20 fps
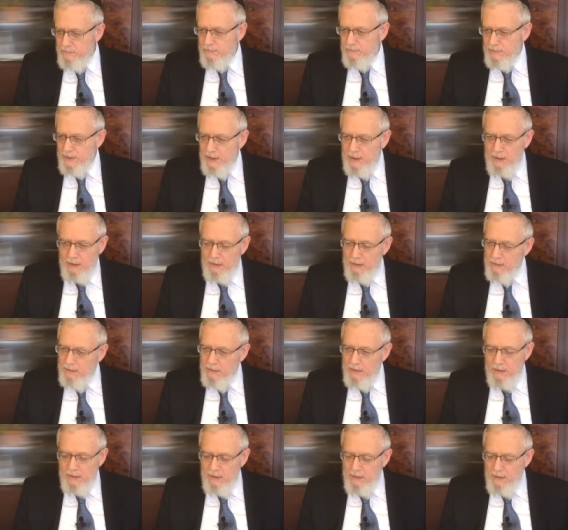Okay?
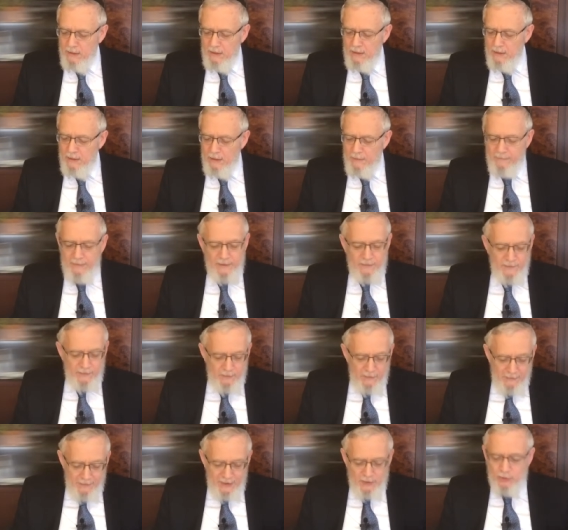But from
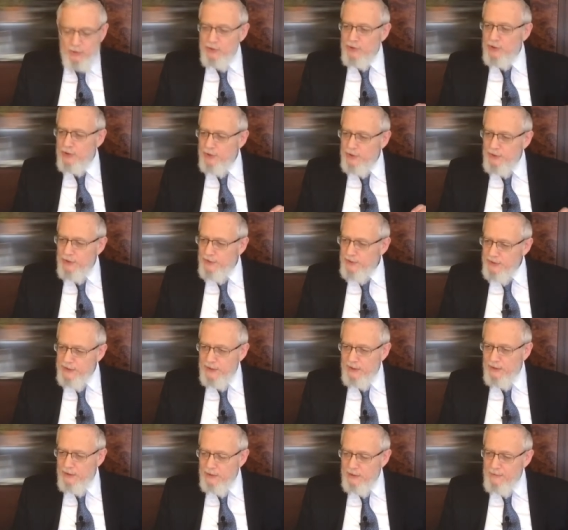the Midrash, you
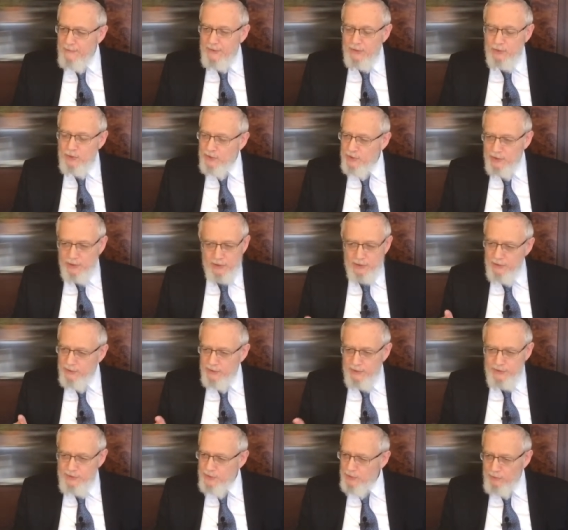see, the Midrash
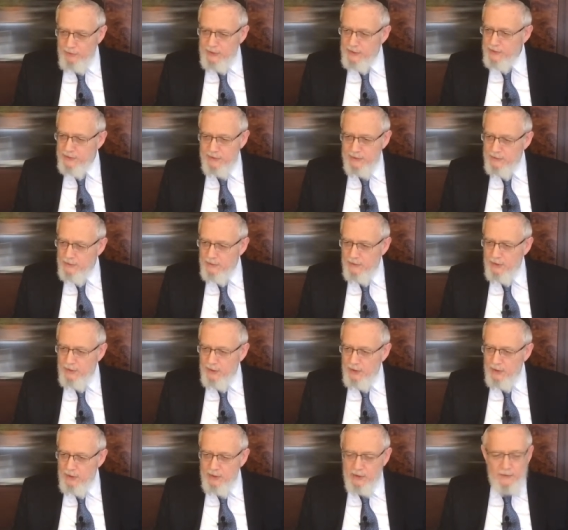disagrees.
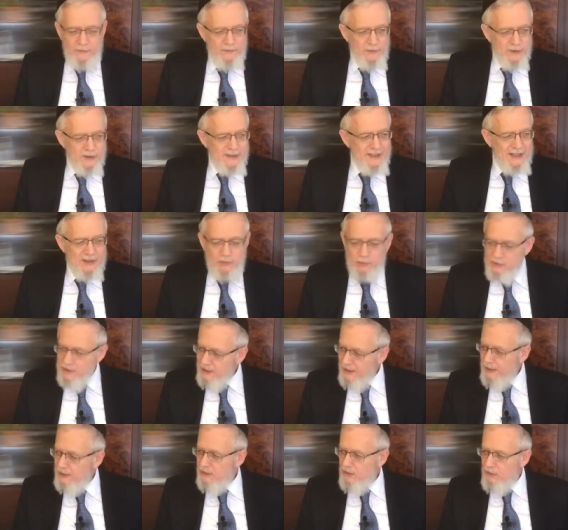The first test was
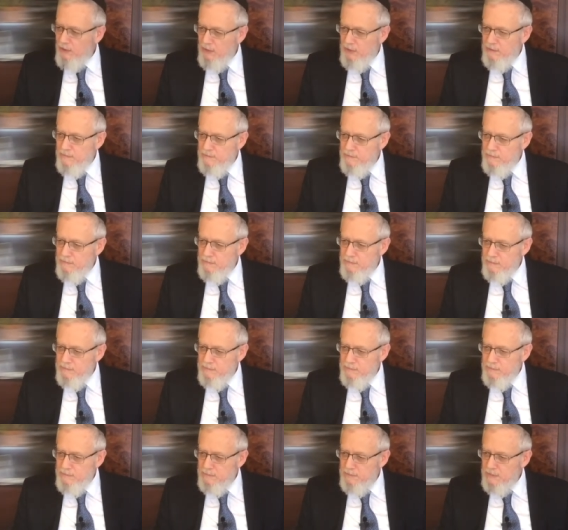Lech Lecha.
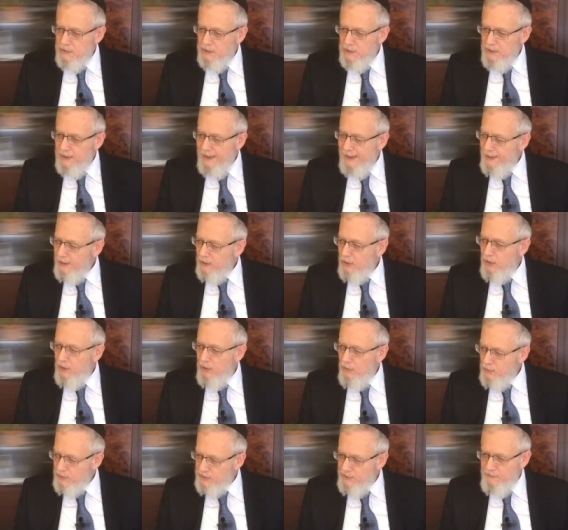Lech
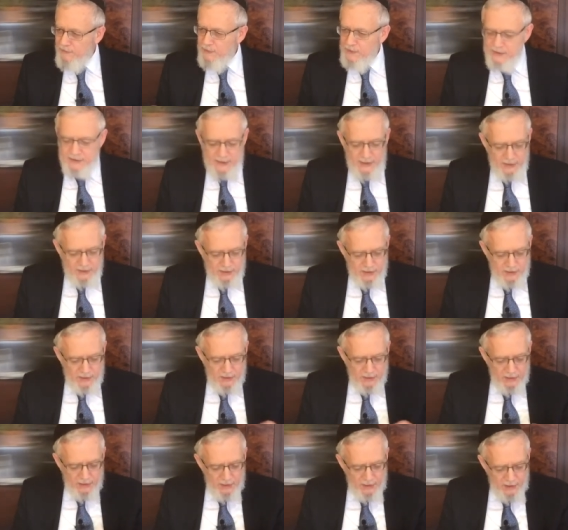Lecha was the first test,
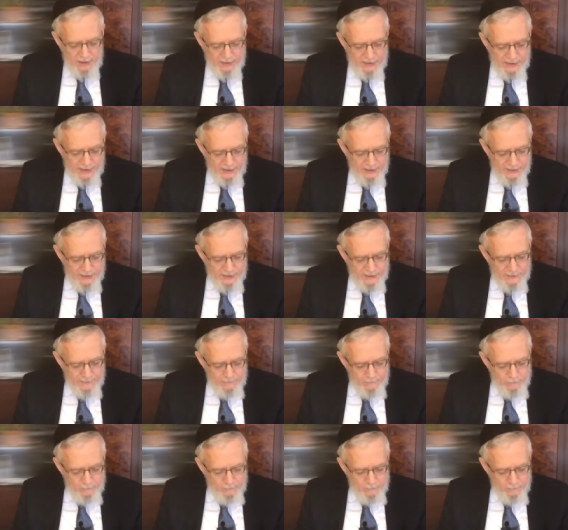it says.